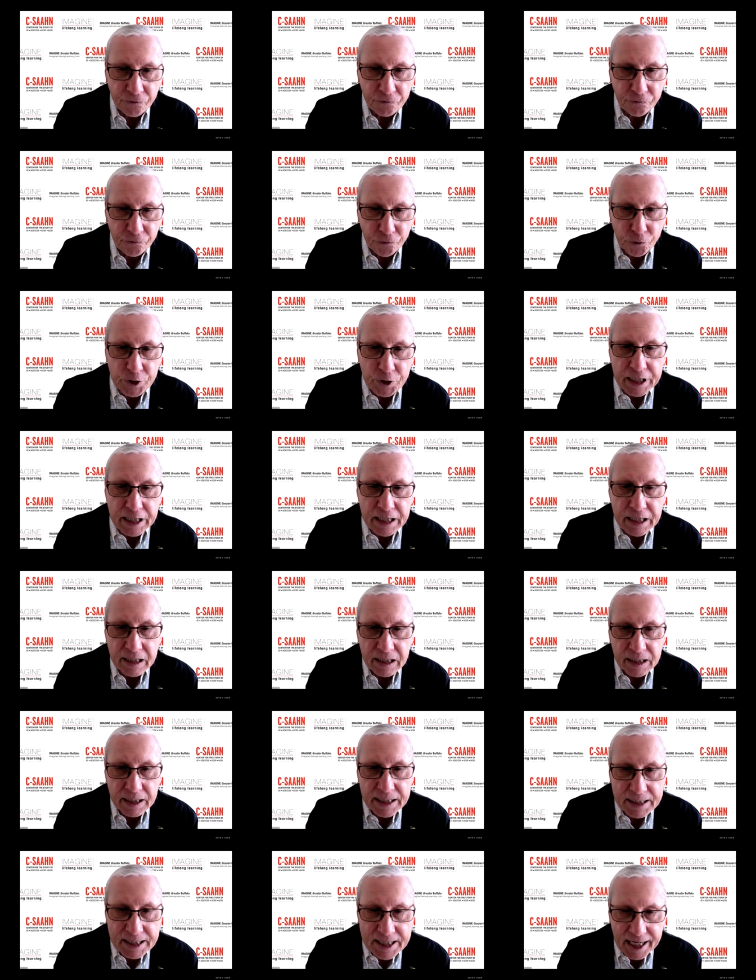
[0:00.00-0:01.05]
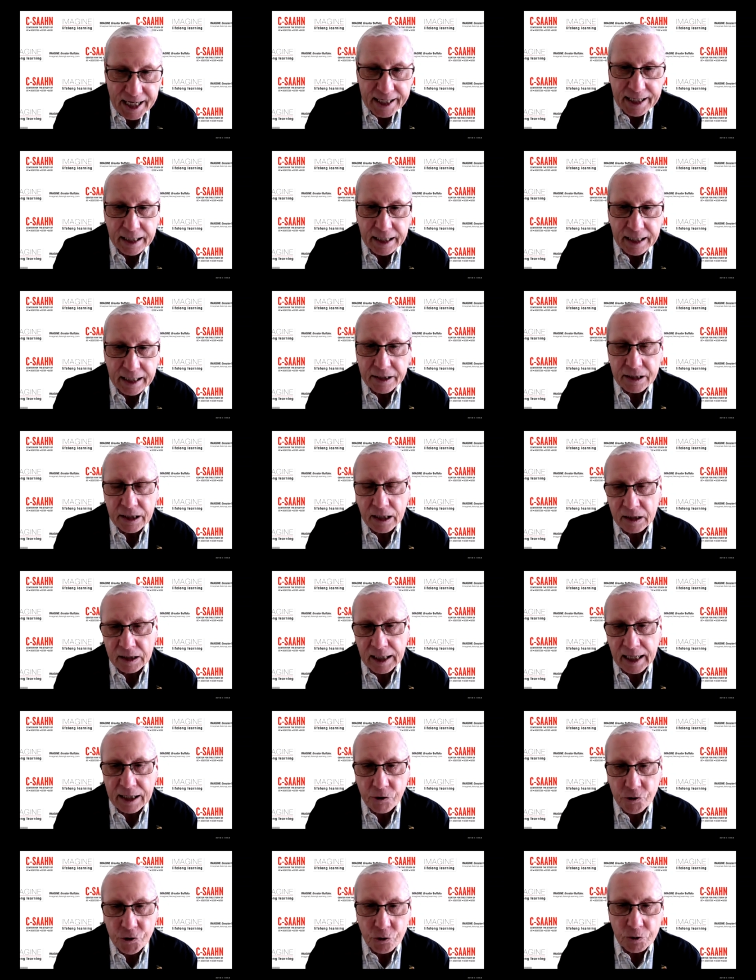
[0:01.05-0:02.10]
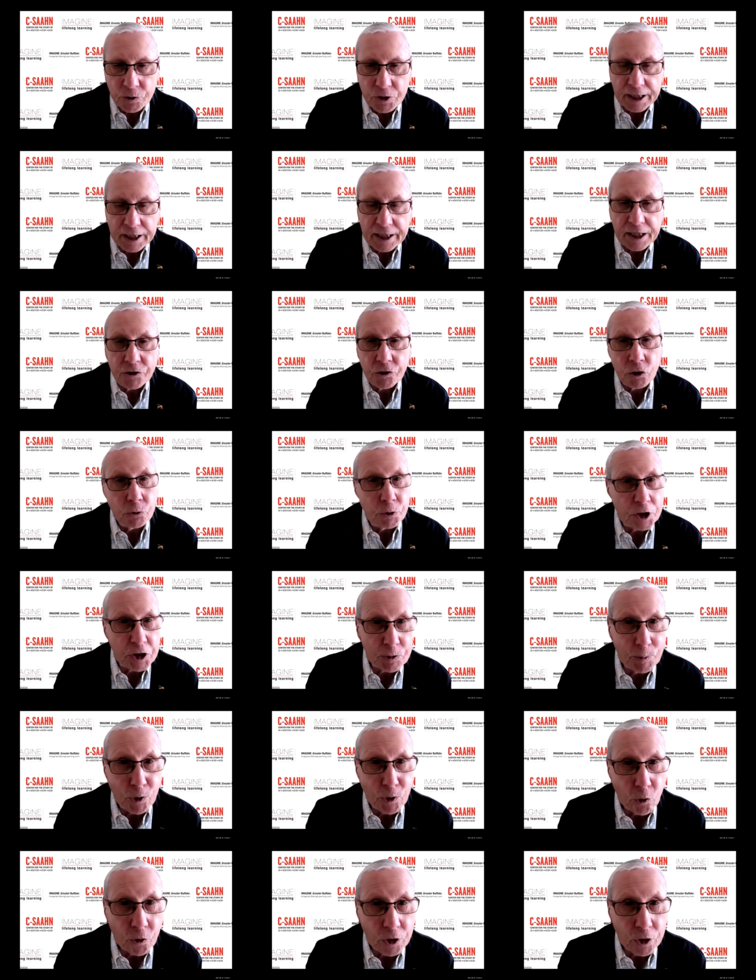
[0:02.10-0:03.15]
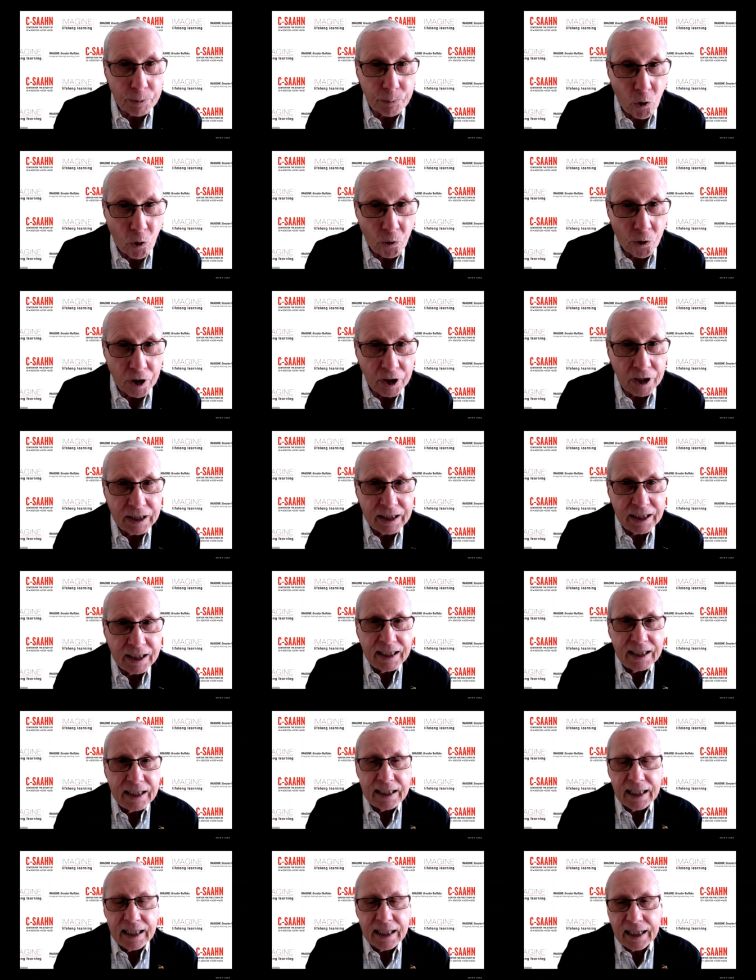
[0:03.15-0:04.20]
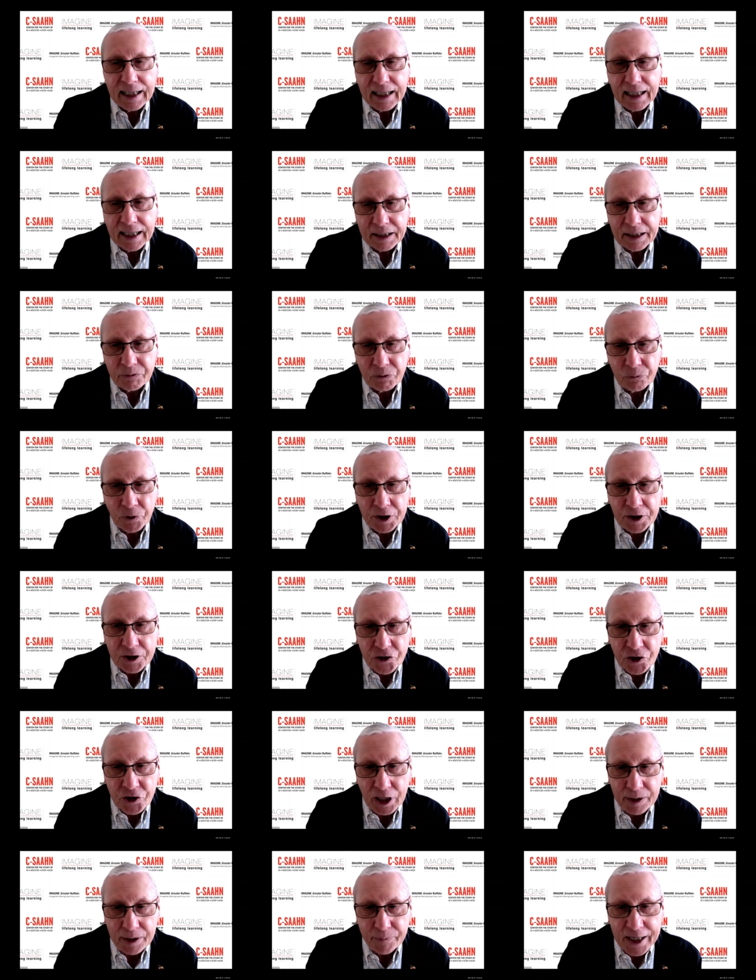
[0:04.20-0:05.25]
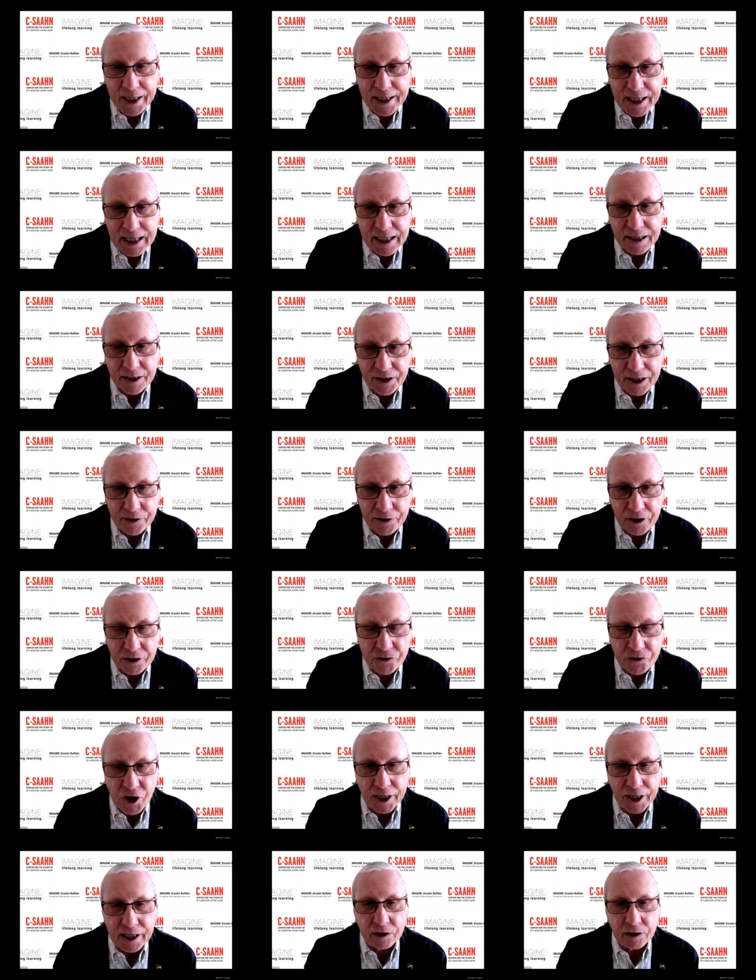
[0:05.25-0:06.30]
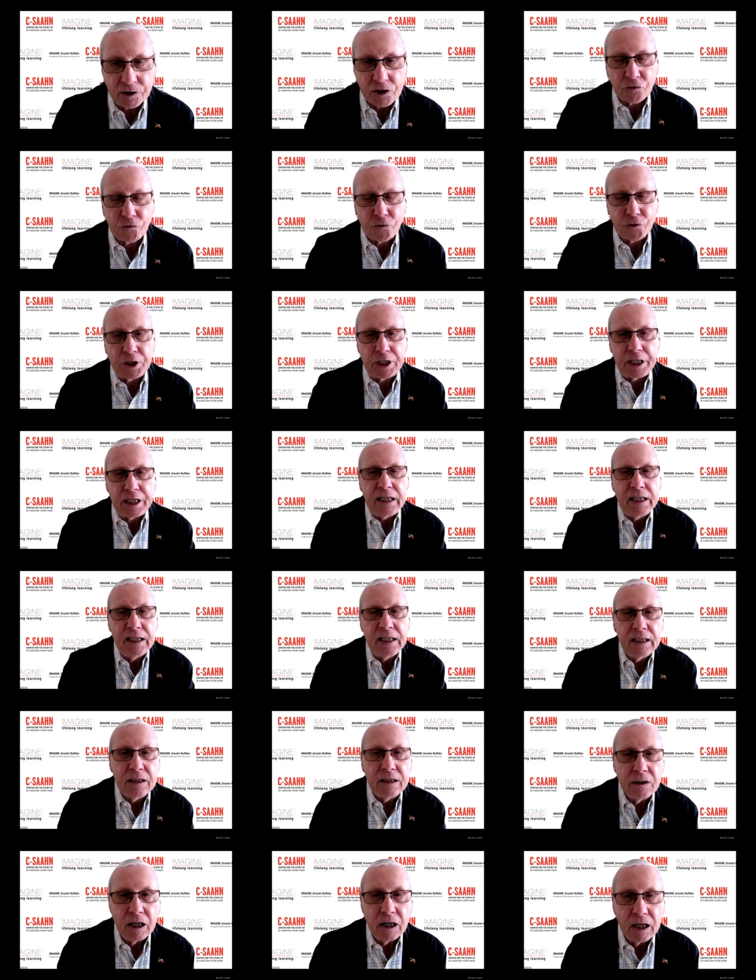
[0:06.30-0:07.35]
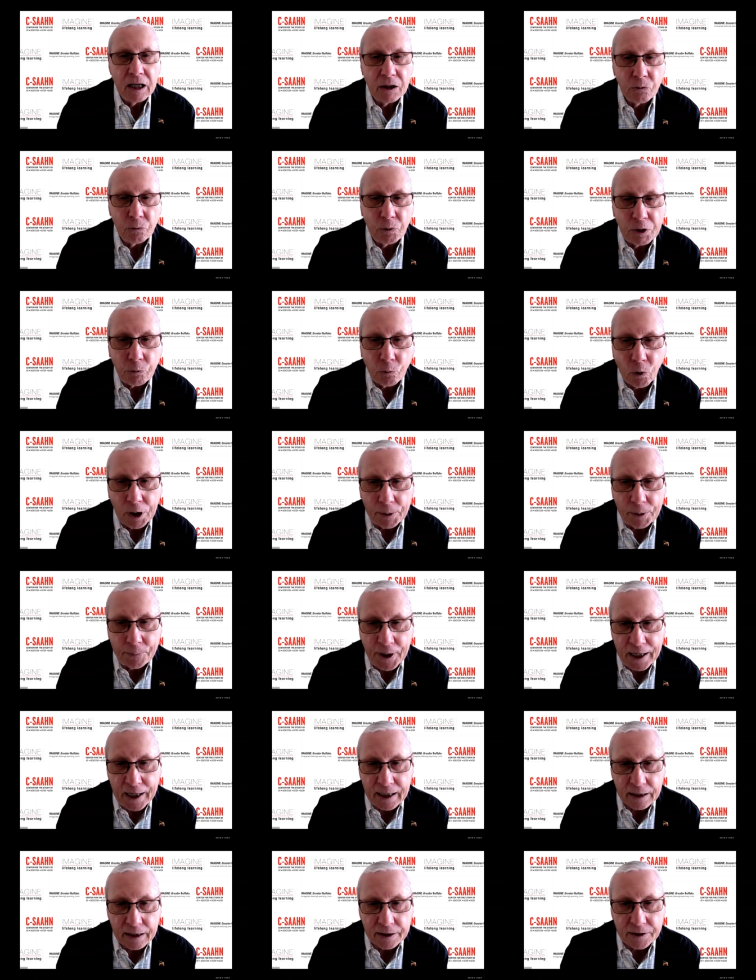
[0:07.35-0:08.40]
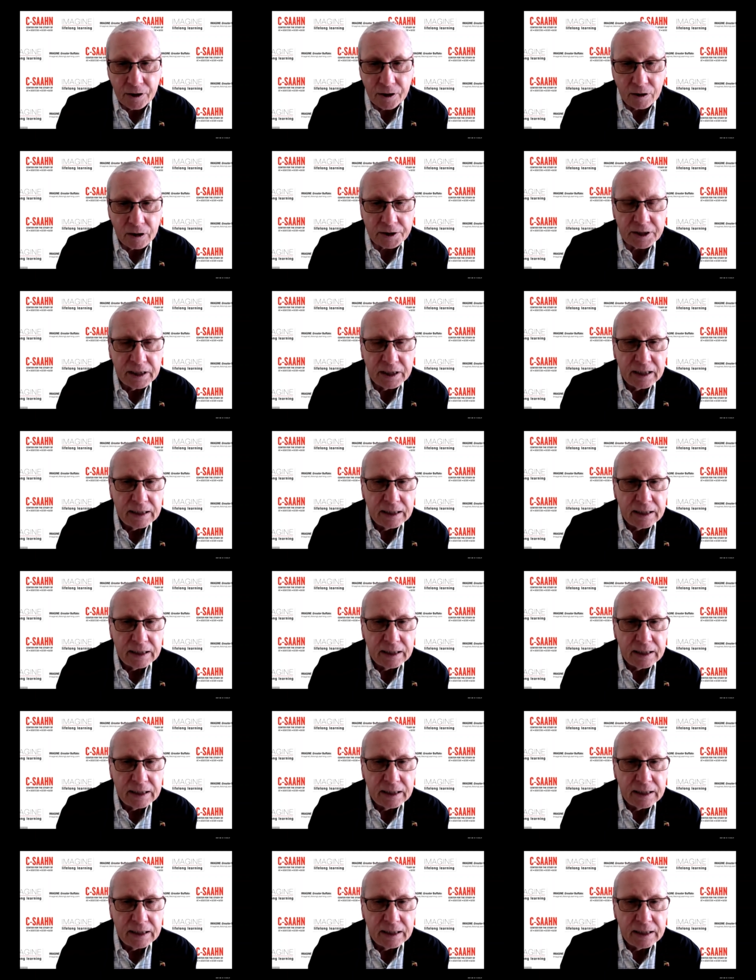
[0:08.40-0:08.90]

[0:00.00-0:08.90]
free ticket allows you to get to explore and more uh, with the same idea that the child is free uh, with one paying adult.